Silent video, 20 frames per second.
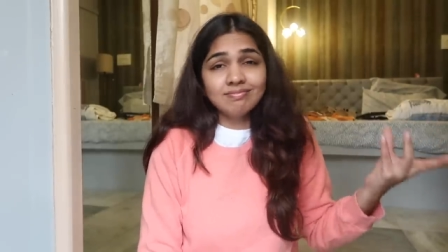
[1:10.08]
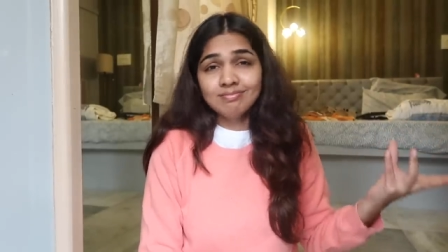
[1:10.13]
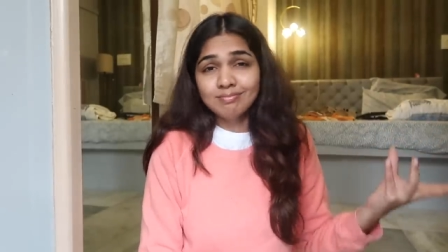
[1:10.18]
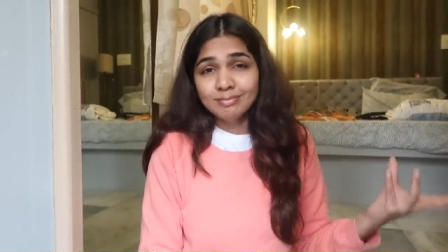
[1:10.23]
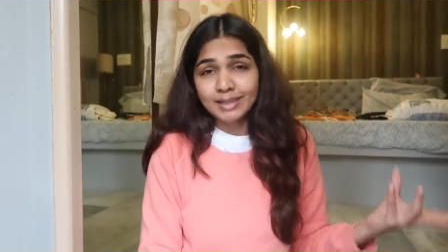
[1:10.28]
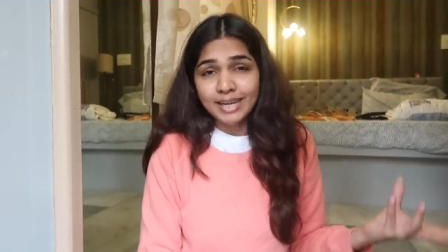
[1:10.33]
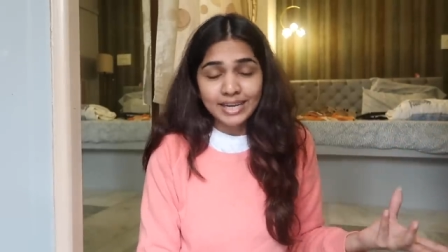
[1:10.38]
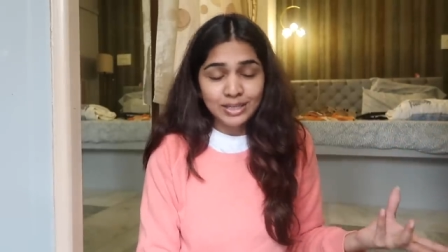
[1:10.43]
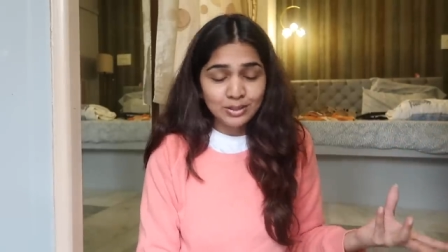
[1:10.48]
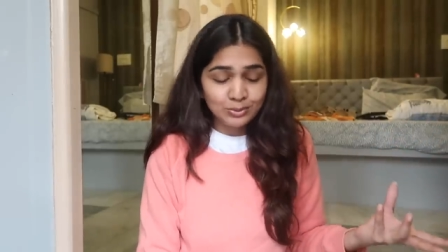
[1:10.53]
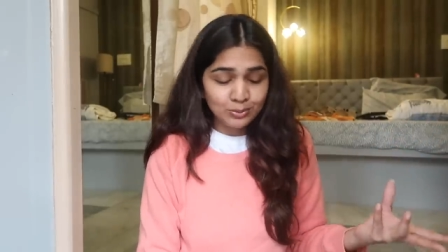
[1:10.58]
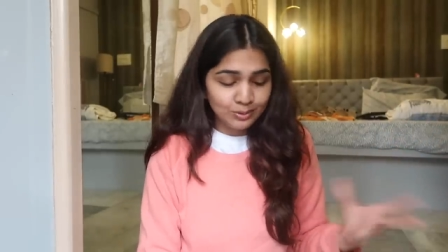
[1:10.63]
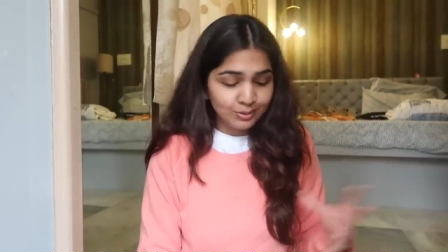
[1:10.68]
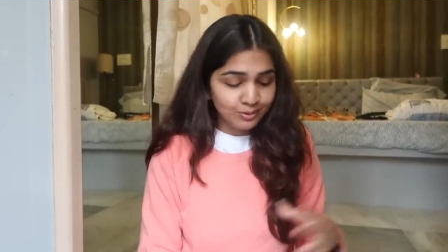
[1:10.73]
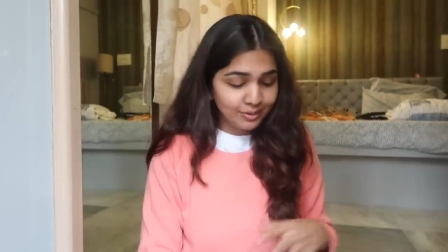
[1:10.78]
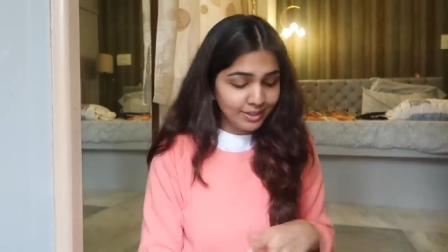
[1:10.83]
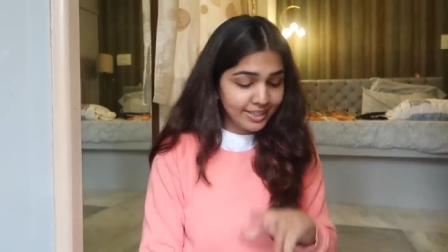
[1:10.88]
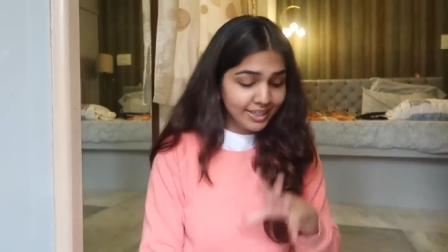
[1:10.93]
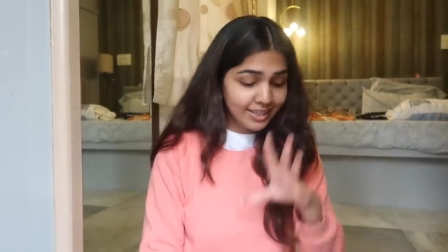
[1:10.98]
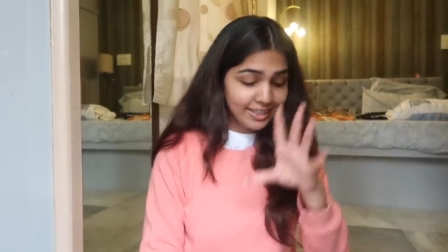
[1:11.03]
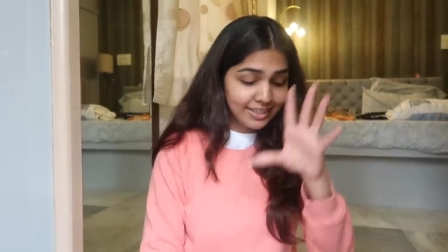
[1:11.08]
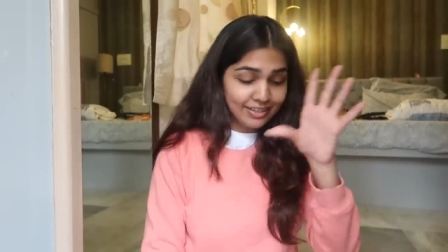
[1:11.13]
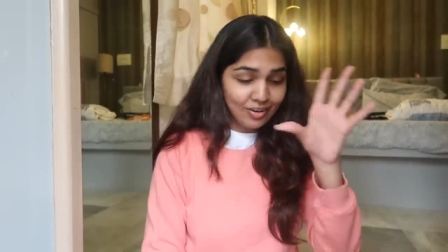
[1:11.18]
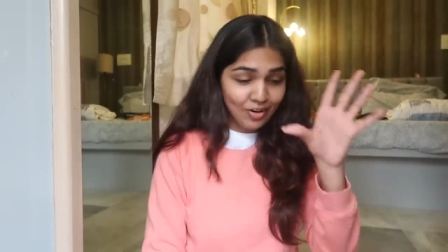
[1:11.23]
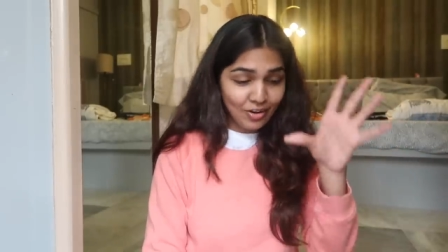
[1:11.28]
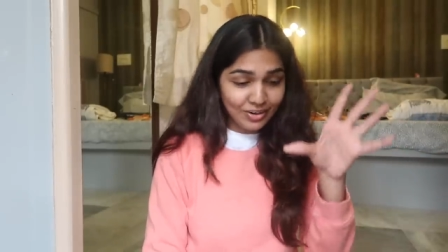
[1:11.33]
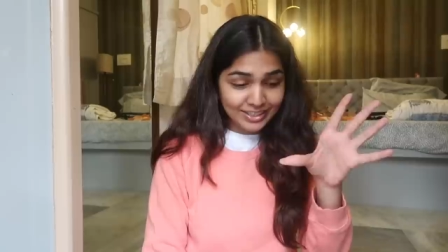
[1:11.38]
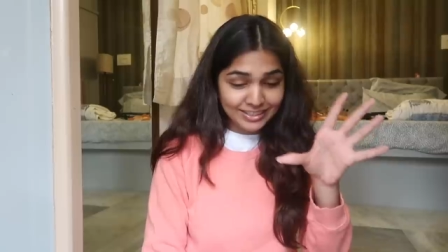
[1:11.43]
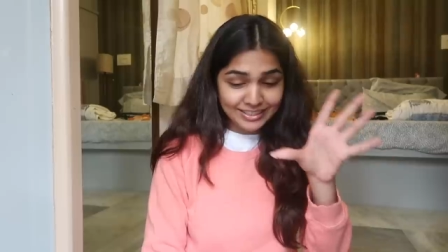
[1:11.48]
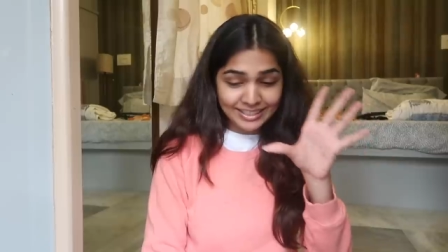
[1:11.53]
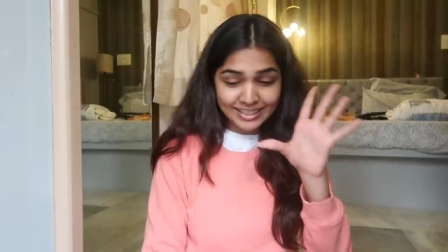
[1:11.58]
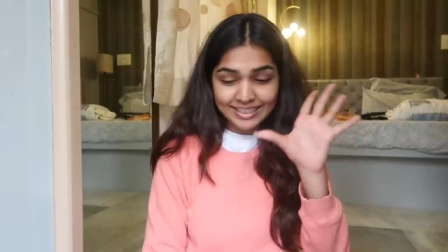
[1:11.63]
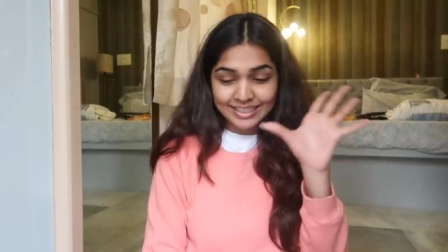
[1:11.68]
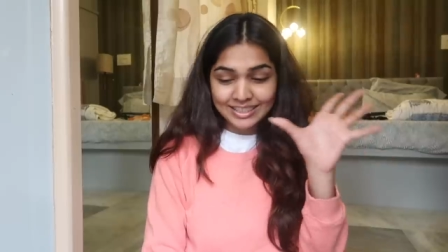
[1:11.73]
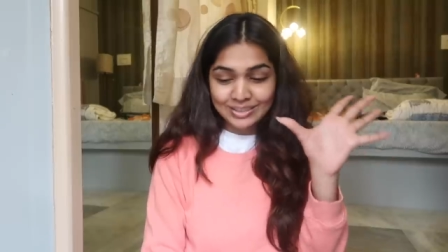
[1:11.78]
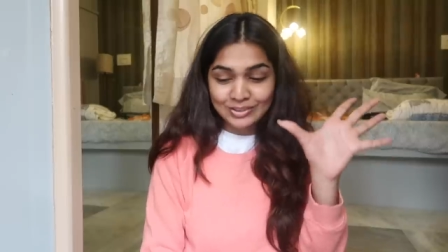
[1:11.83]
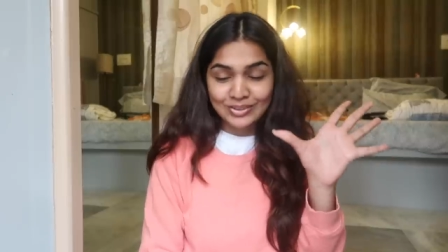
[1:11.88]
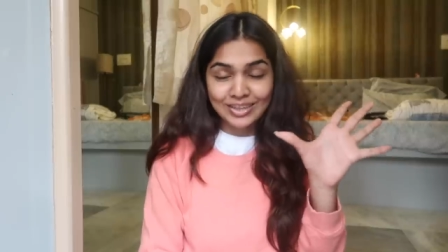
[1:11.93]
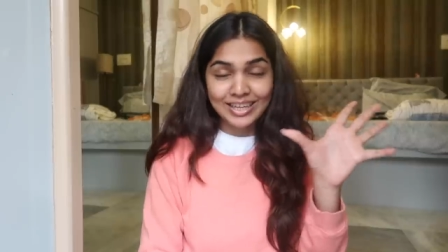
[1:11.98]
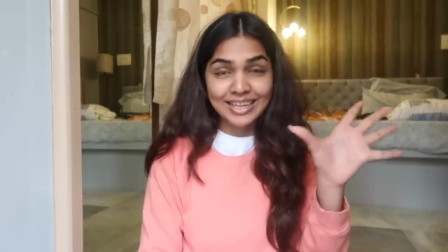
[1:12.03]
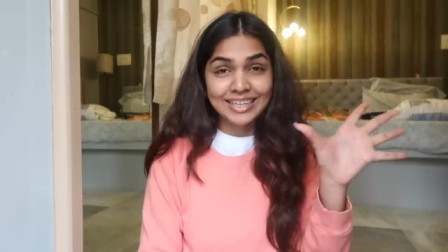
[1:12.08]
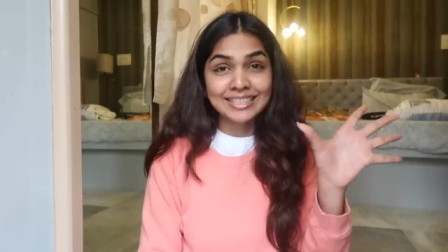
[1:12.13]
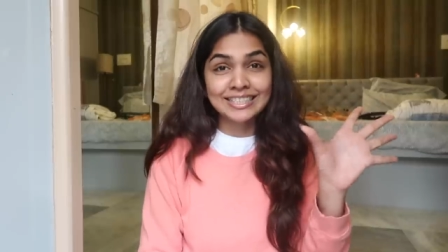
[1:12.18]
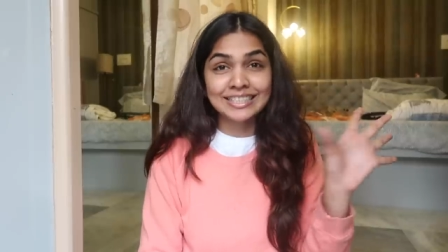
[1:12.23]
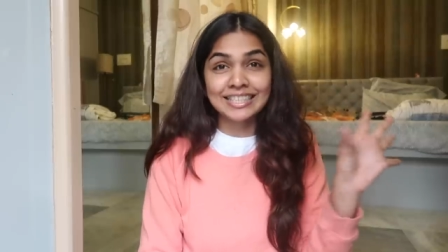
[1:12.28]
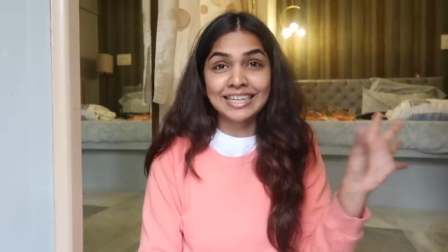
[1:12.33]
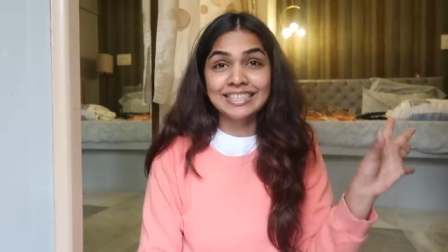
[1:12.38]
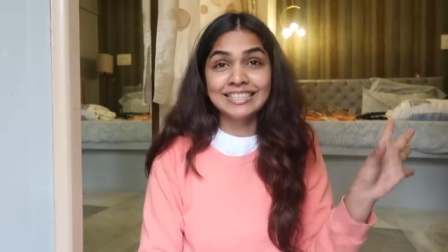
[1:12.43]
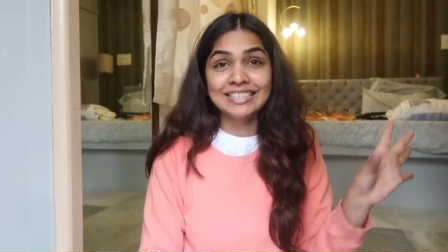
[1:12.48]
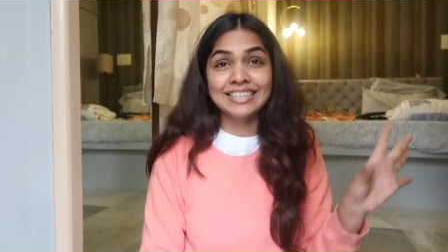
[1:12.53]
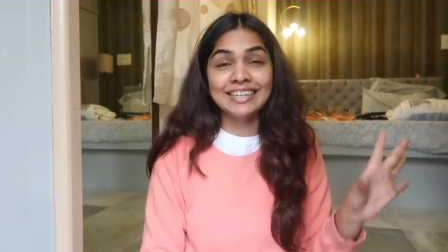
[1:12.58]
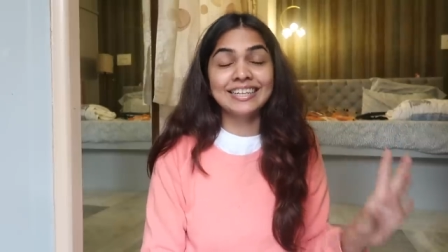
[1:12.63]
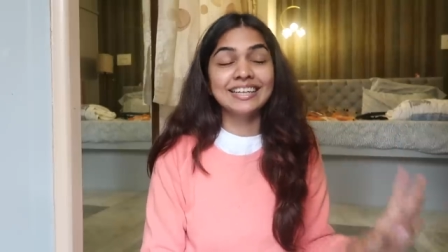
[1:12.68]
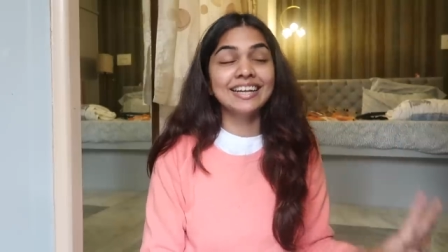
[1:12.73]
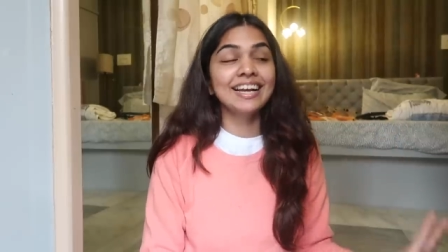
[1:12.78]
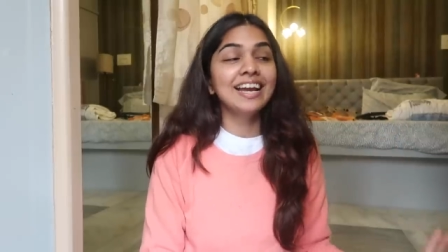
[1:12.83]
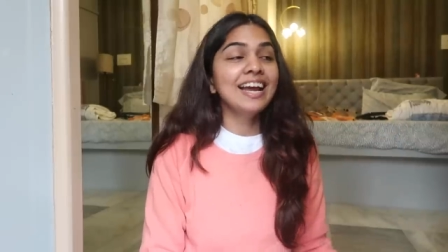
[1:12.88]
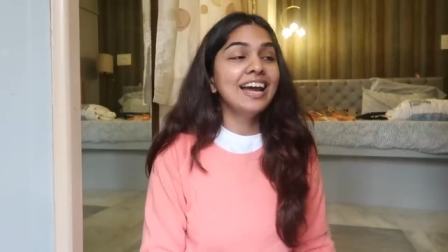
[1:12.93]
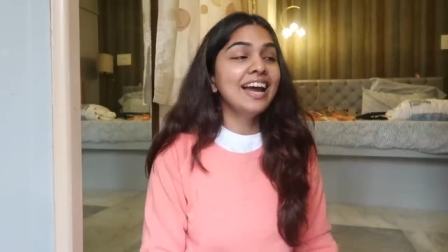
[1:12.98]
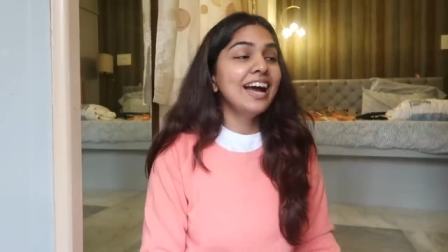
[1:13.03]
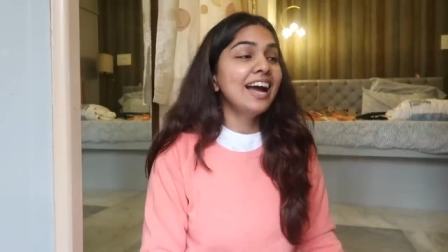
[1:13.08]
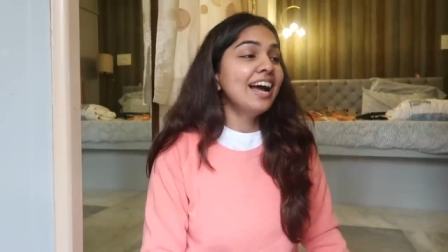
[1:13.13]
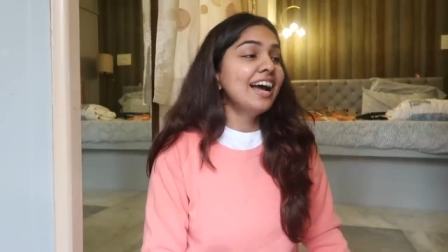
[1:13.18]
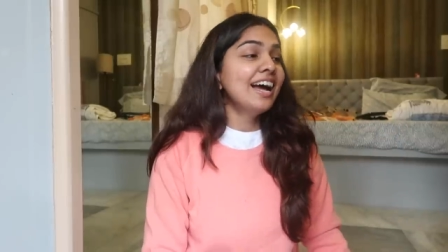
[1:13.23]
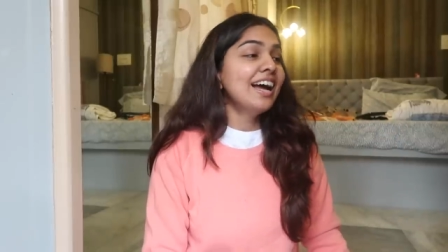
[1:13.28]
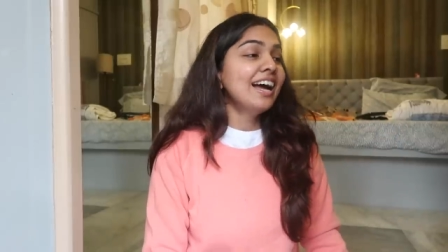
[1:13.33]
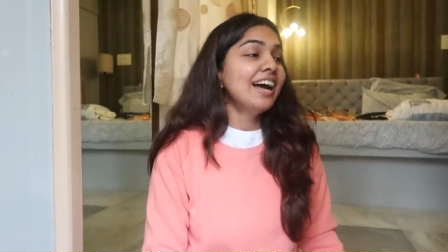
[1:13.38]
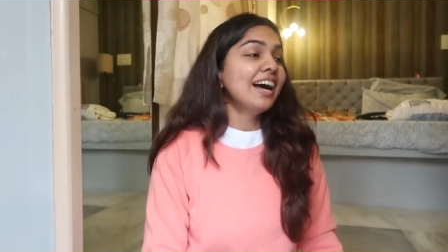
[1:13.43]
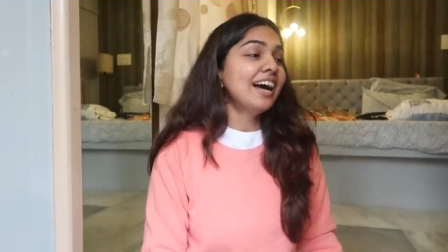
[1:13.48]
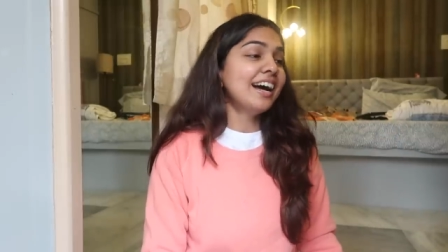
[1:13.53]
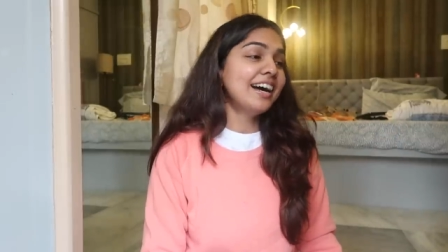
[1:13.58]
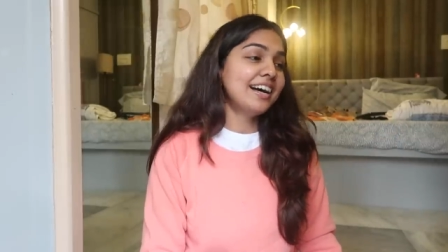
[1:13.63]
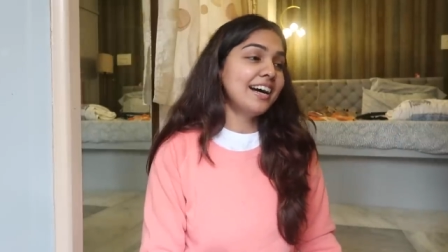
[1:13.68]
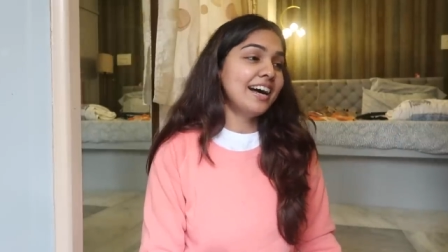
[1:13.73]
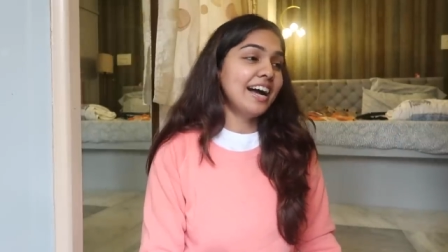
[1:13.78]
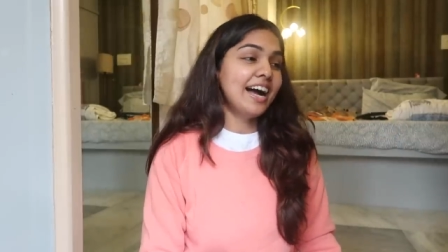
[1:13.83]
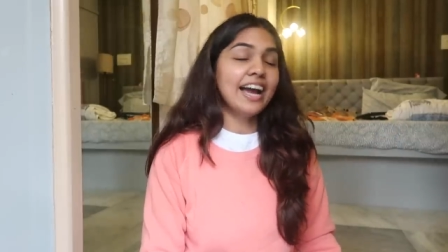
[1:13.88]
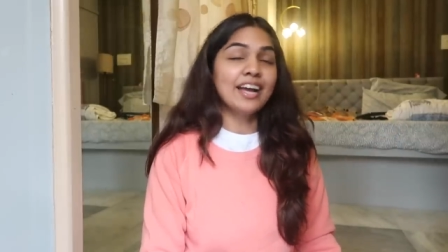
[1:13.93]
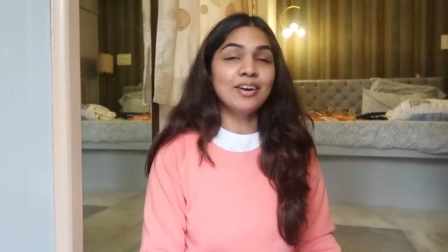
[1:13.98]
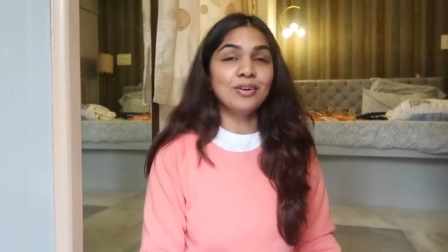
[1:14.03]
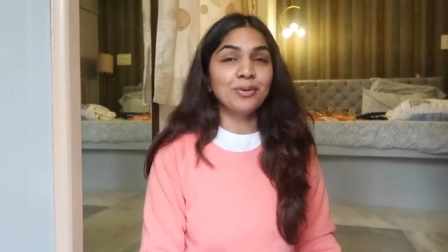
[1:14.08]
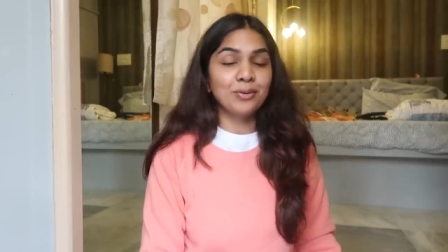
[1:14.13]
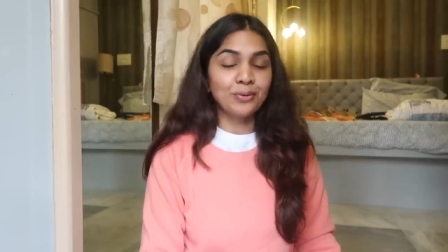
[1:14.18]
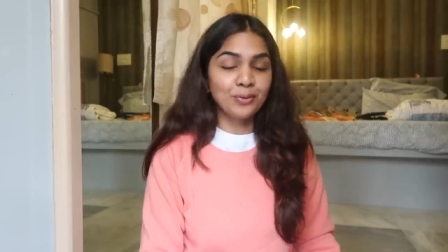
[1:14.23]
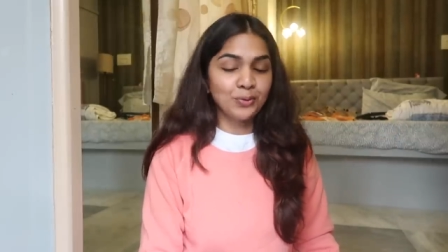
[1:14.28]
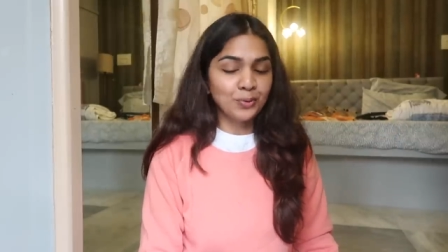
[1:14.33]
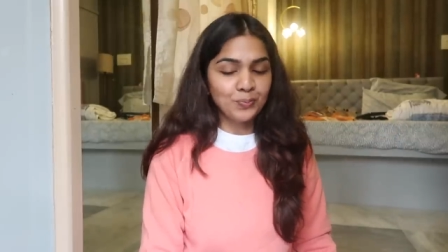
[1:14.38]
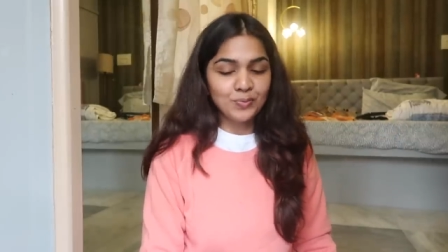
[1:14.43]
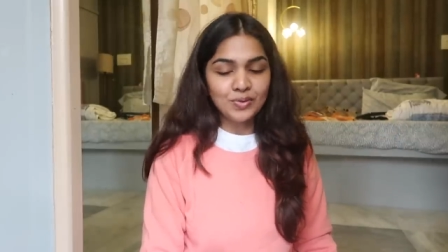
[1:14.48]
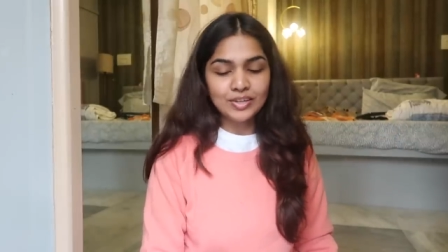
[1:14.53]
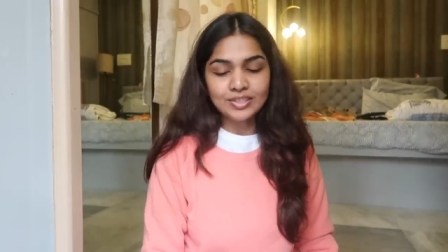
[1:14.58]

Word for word: but I told you, like honestly today is just like I don't know.